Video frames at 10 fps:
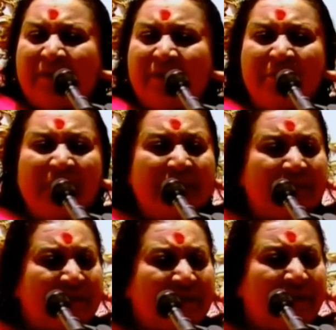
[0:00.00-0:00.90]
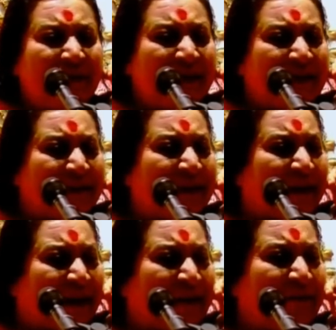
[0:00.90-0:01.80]
Sometimes, you know, leaders
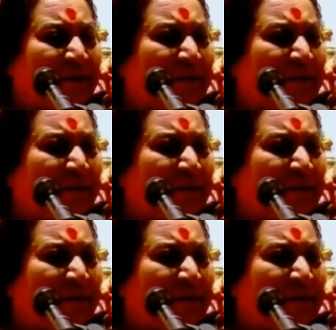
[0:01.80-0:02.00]
get angry